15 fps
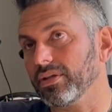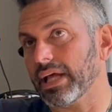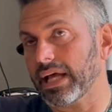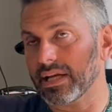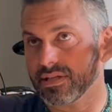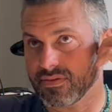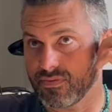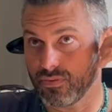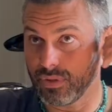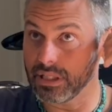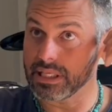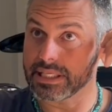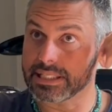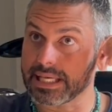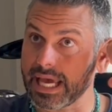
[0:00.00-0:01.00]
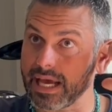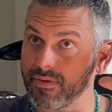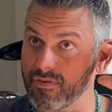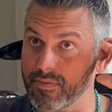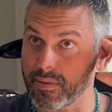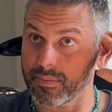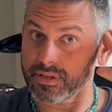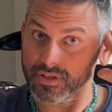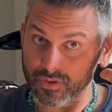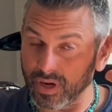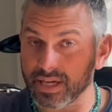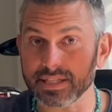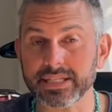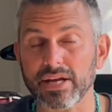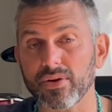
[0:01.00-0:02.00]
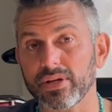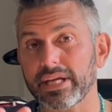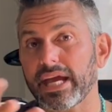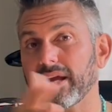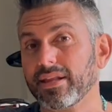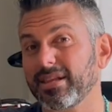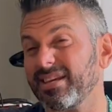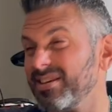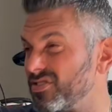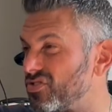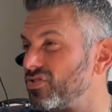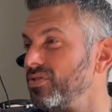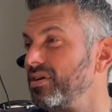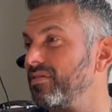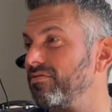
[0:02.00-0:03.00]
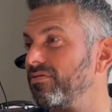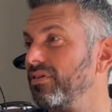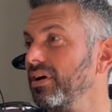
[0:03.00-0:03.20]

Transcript: That is really sad. Remember the greatest terror attack in the history of